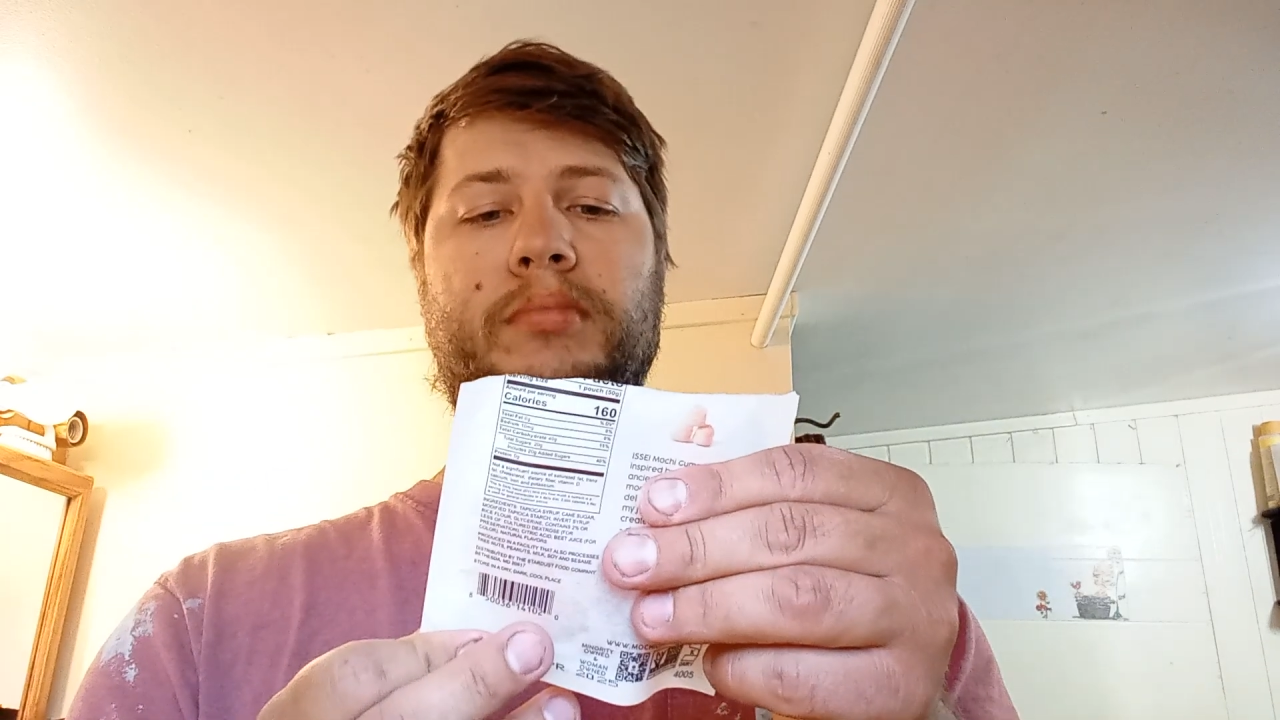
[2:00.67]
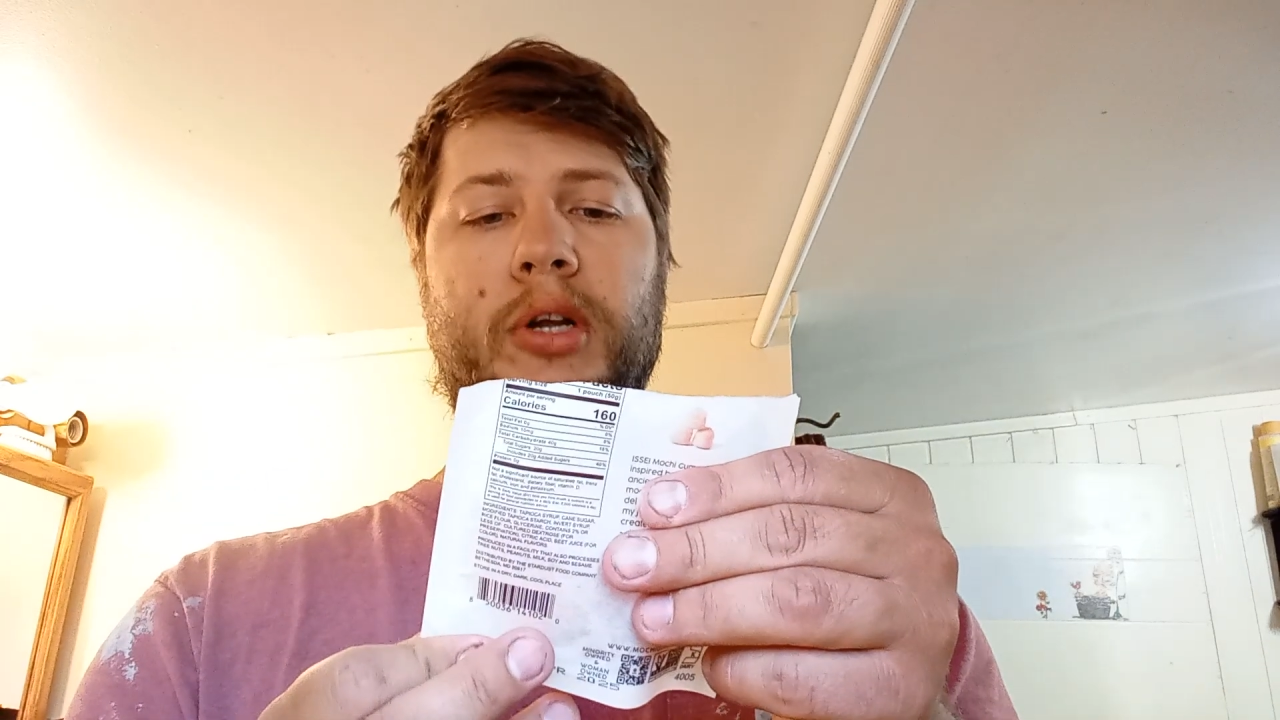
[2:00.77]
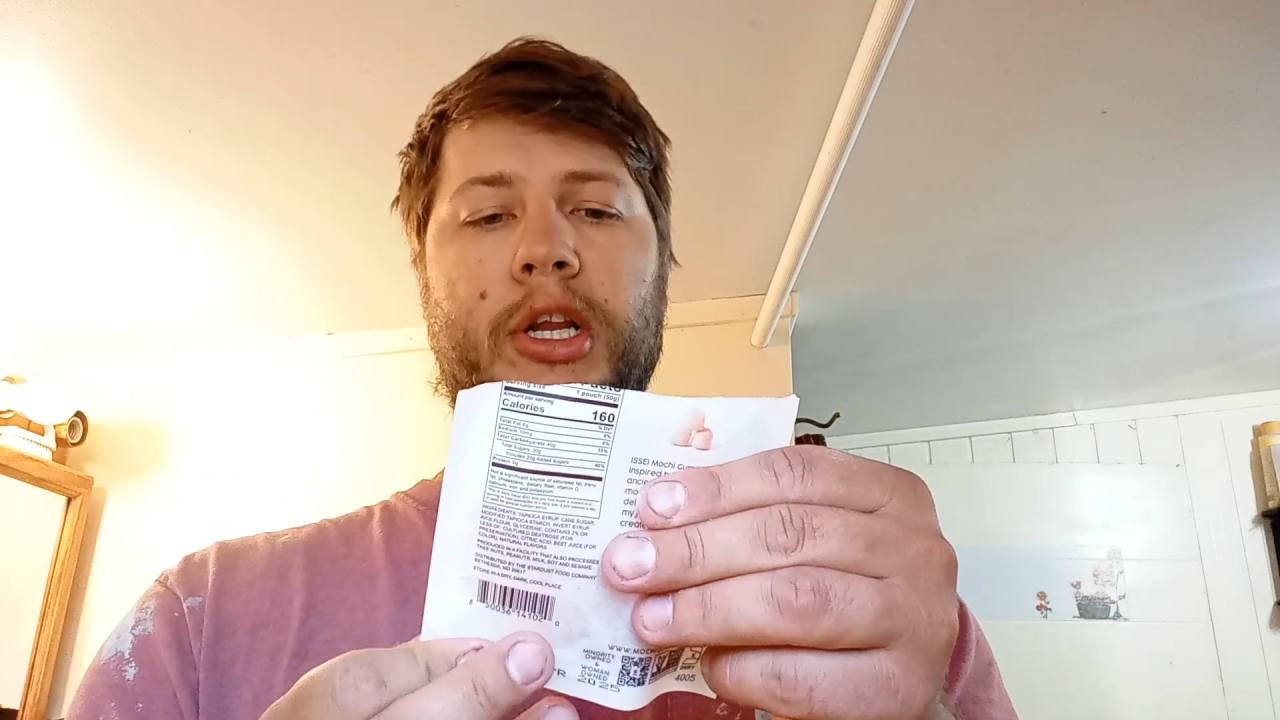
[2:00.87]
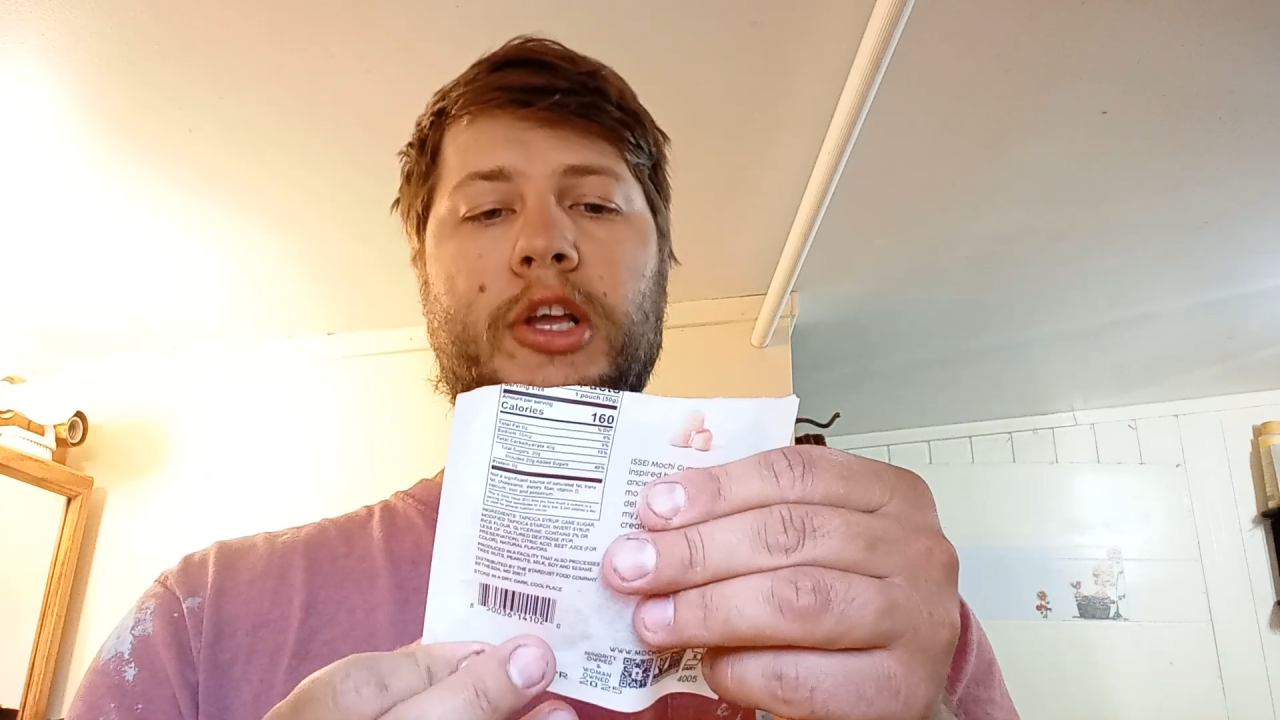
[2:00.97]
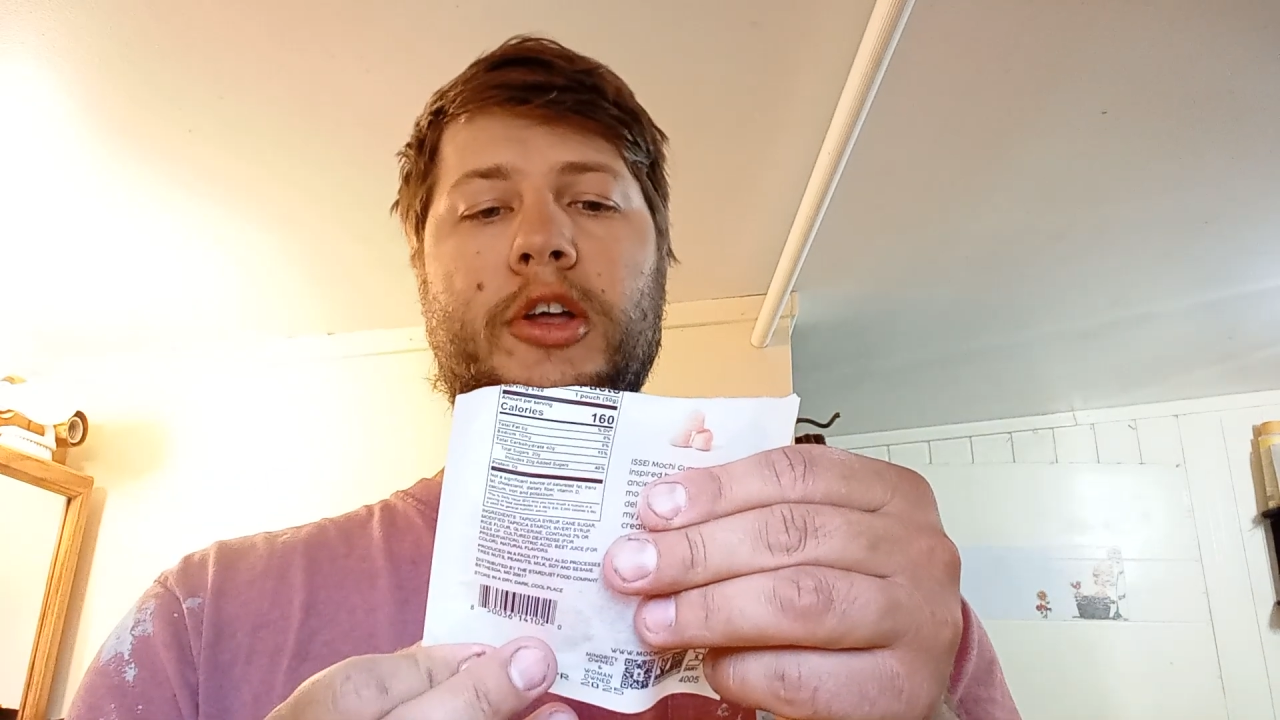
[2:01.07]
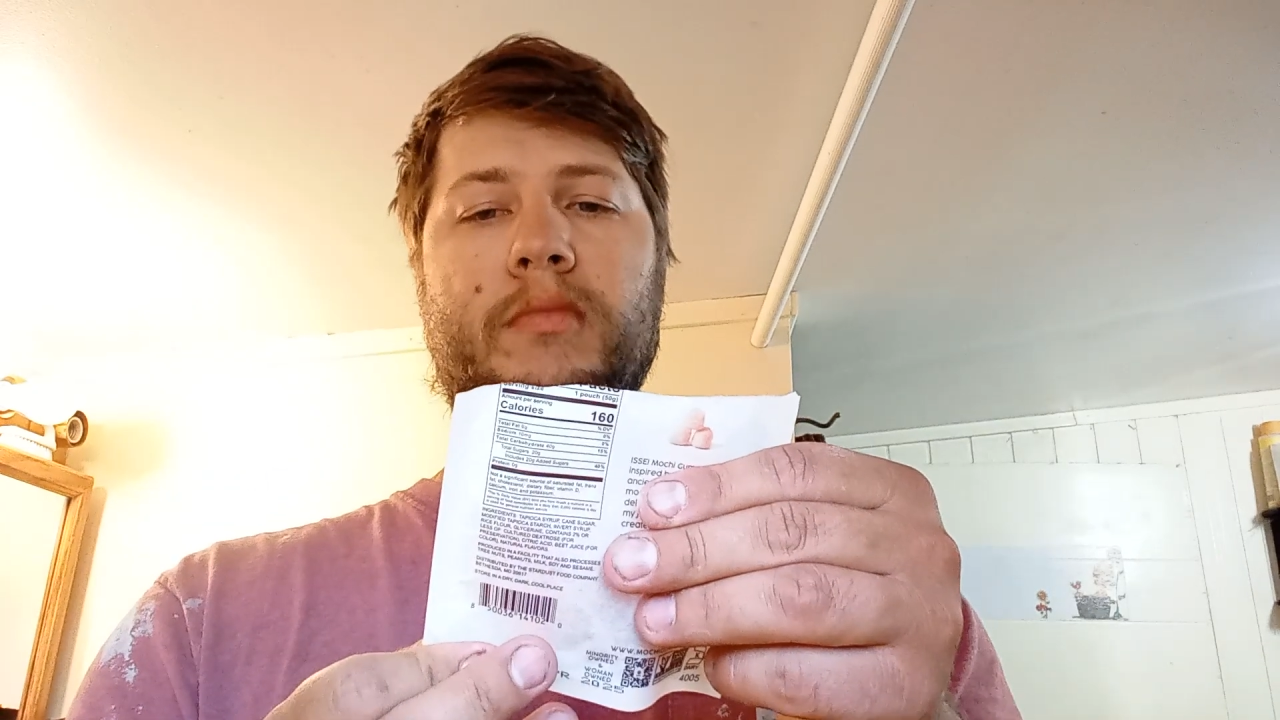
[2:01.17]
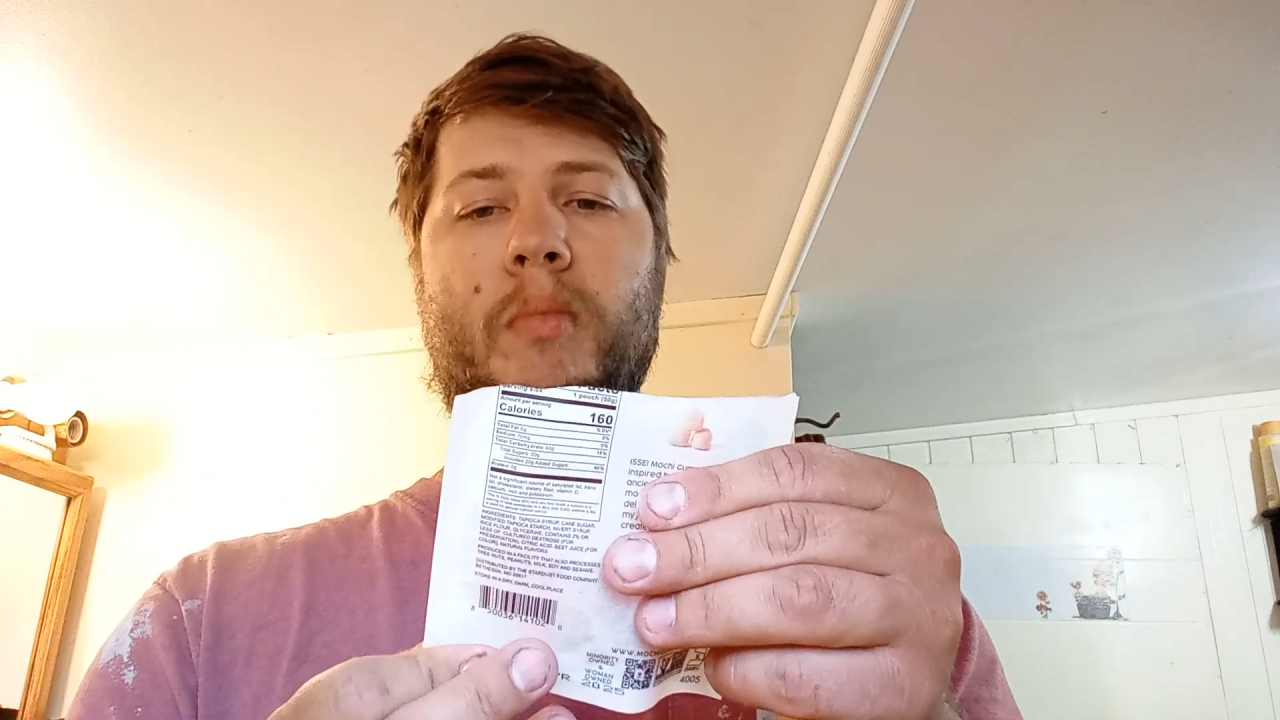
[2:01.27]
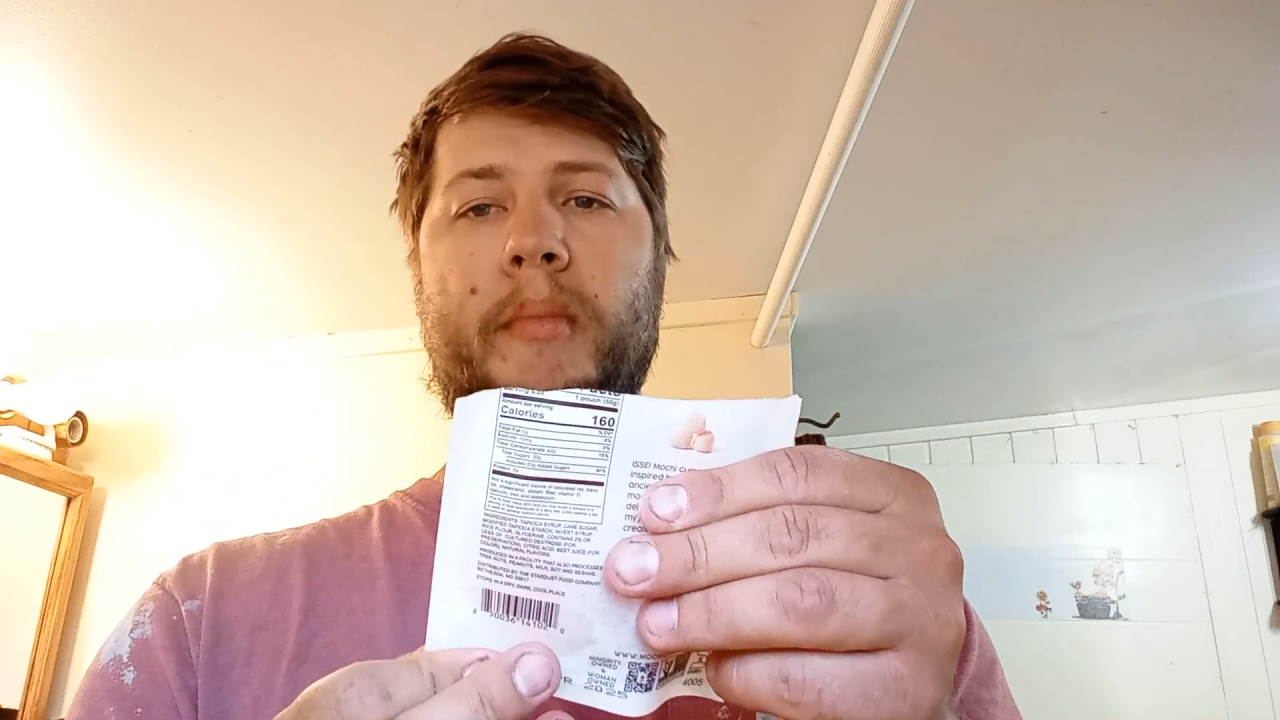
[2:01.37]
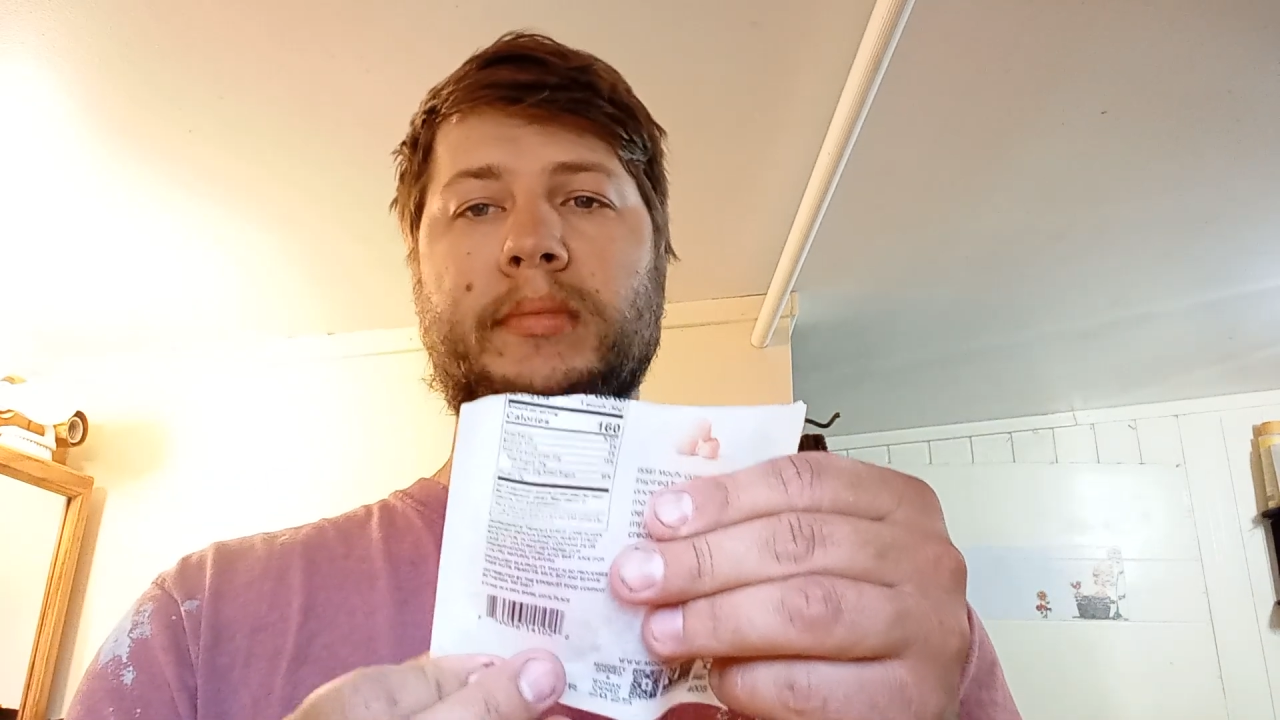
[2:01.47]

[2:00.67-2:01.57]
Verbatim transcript: Pretty good.